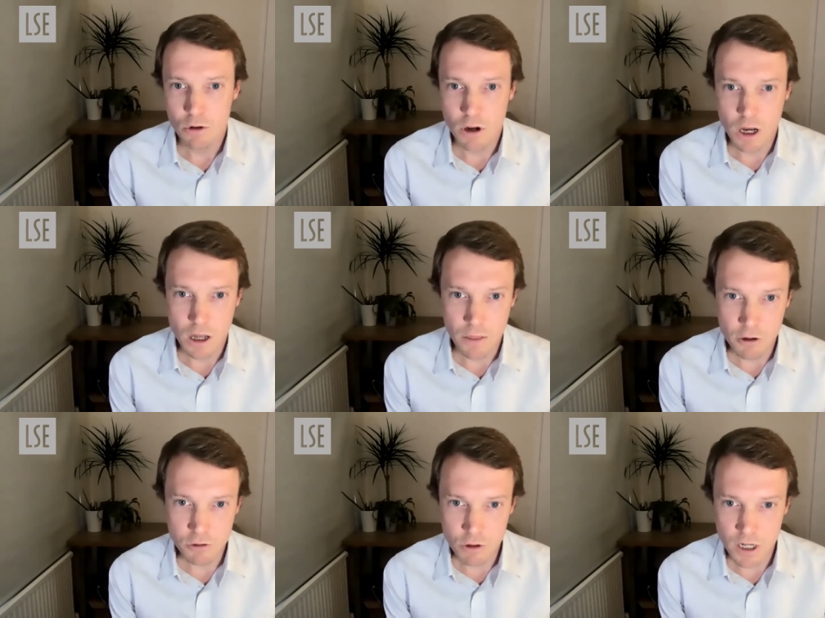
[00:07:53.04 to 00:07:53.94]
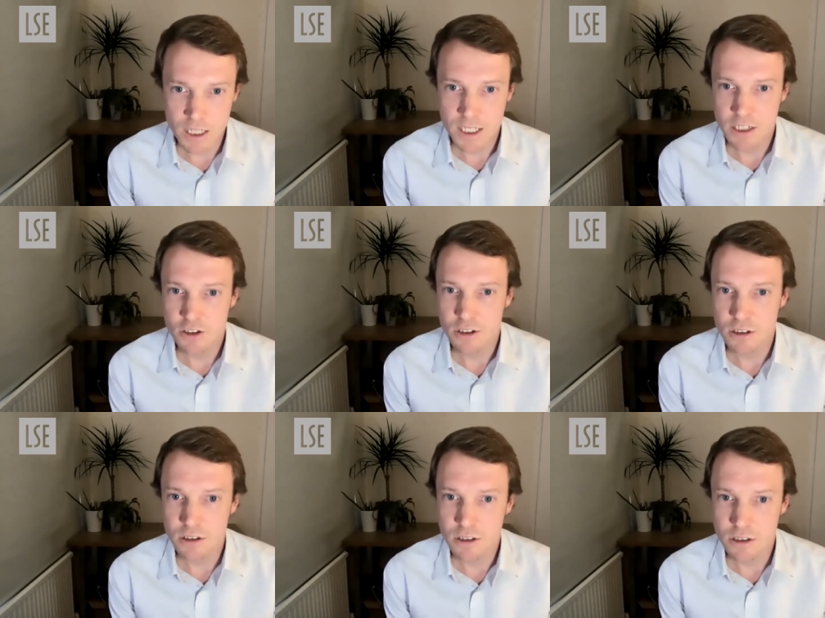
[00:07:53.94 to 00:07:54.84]
uh, those
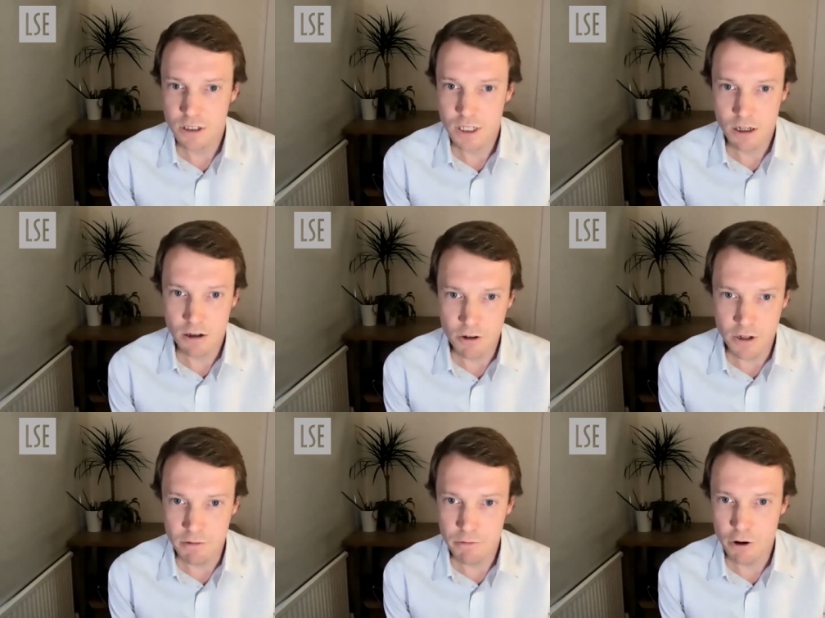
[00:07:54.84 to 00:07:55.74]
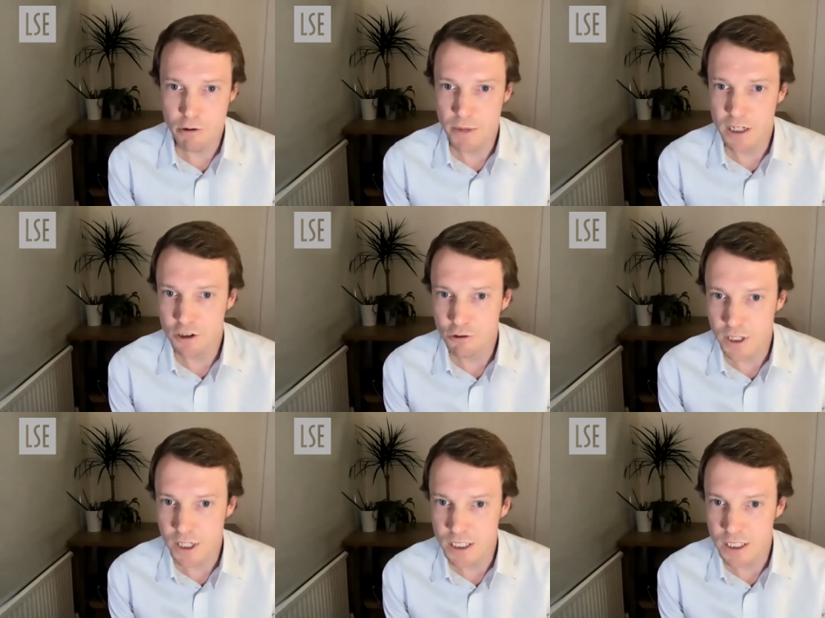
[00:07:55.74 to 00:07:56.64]
organizations, including foreign
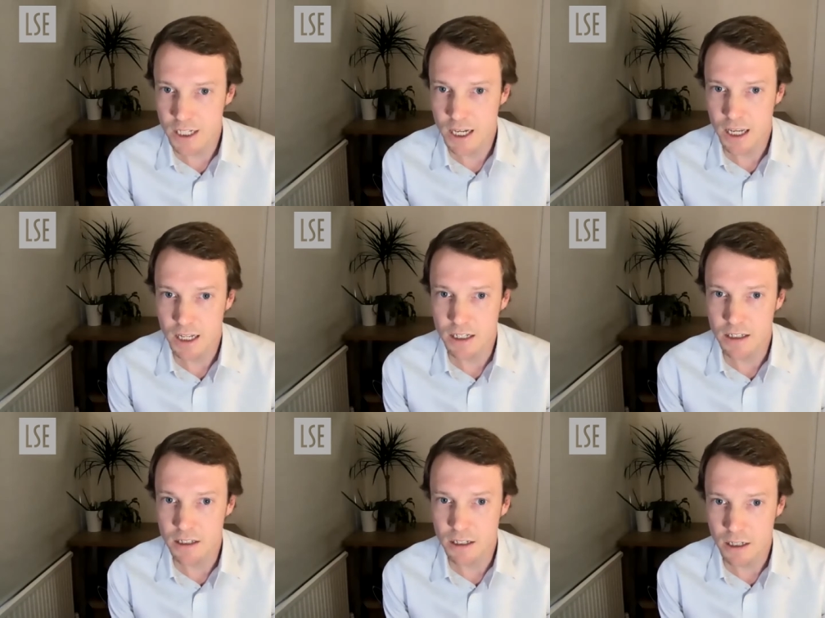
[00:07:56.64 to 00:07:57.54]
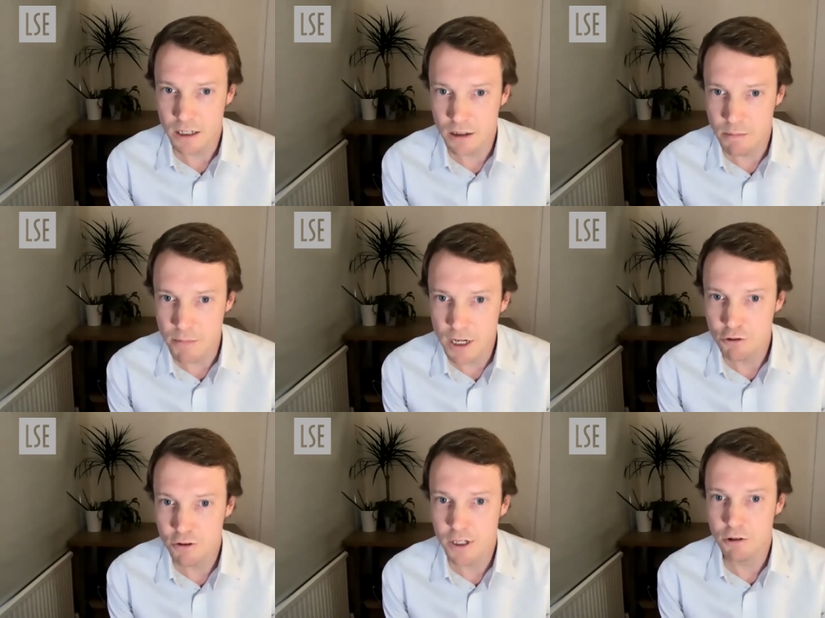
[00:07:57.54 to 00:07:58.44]
ministries and uh,
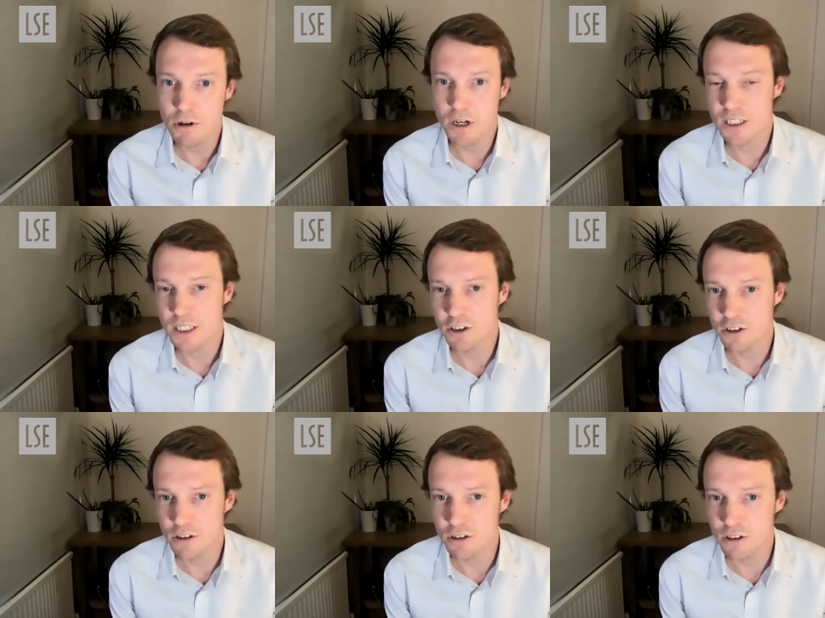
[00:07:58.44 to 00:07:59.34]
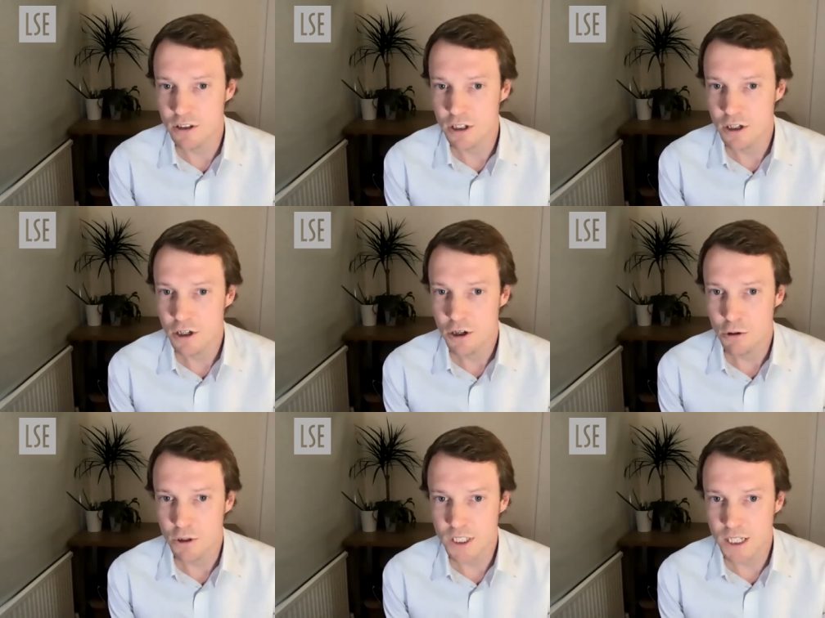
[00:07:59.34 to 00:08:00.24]
military organizations,
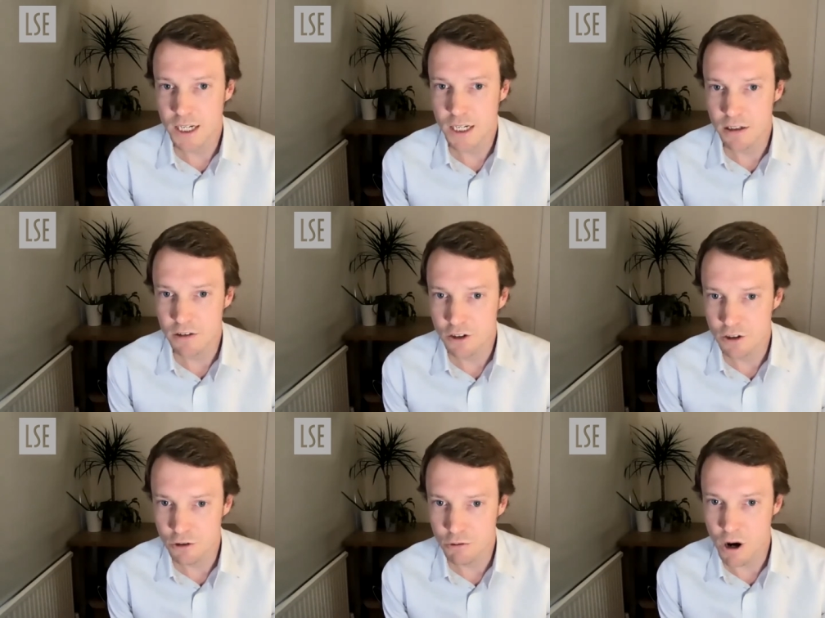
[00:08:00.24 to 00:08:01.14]
who are seeking to